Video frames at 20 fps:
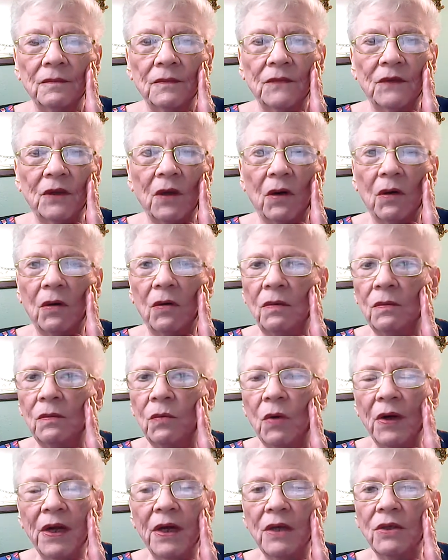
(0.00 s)
So
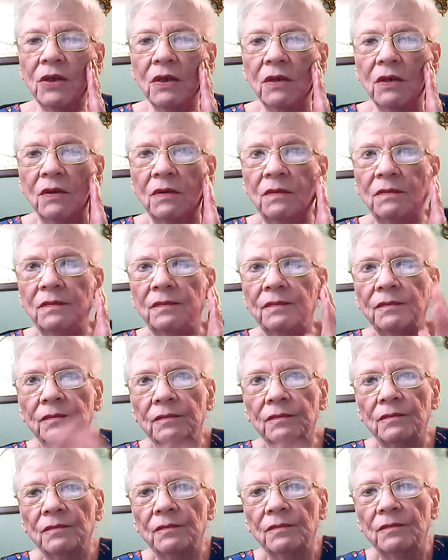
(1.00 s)
what do you do?
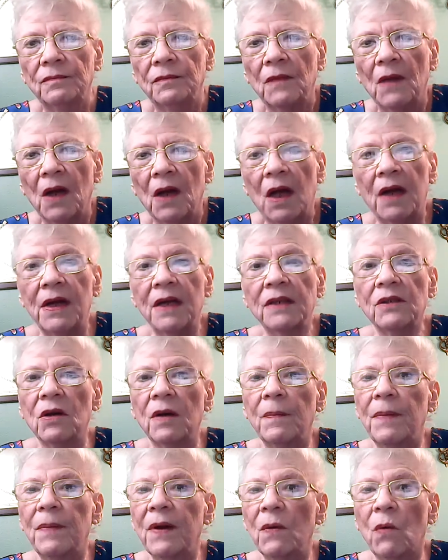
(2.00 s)
And it's going
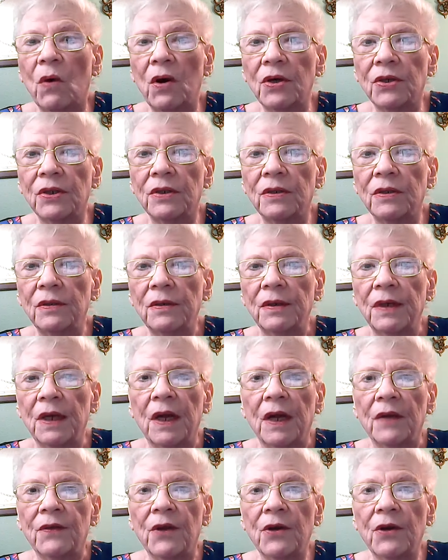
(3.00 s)
to be worse.
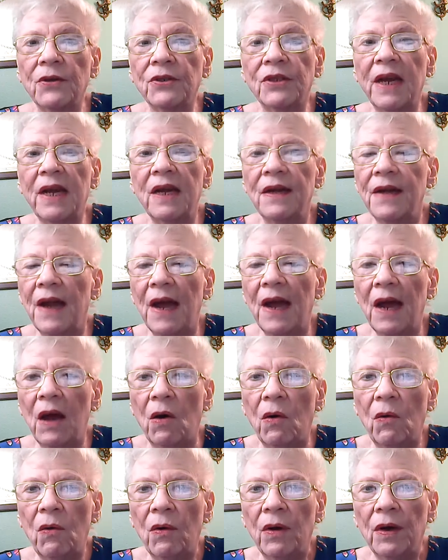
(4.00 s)
They're saying
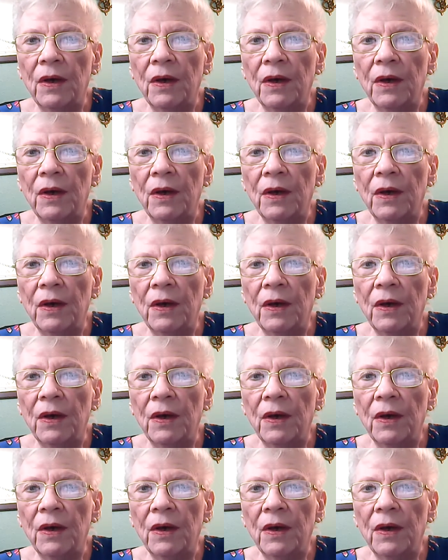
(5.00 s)
now,